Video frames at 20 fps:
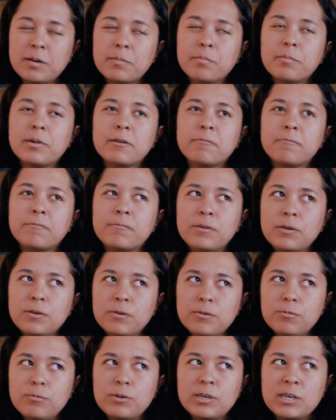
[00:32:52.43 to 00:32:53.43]
but a
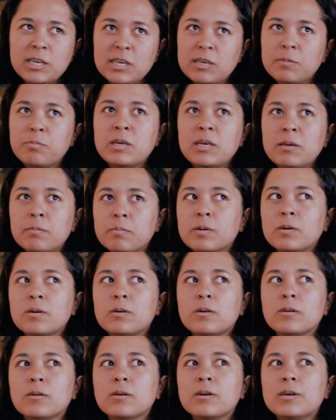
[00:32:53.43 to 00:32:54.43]
few key
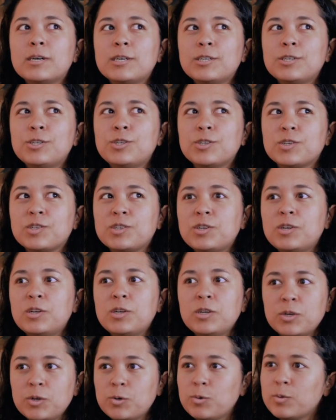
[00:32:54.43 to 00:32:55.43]
people just
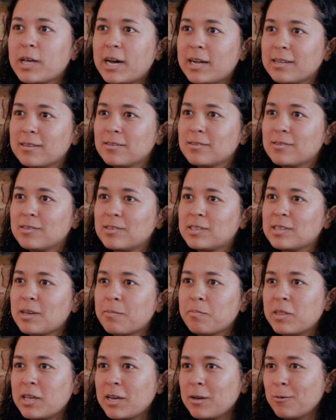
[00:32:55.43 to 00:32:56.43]
knew that
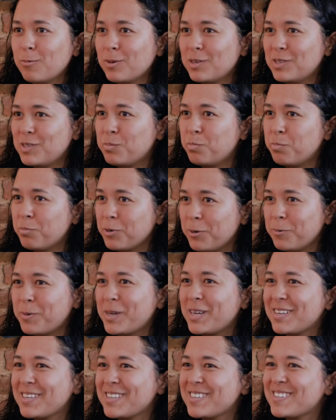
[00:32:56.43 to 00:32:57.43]
something was
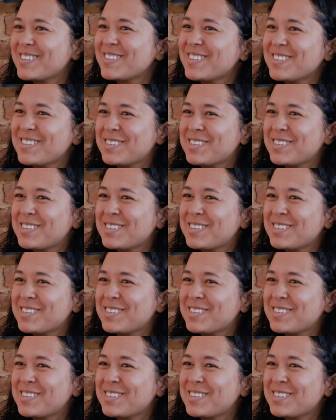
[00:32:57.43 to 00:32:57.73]
brewing,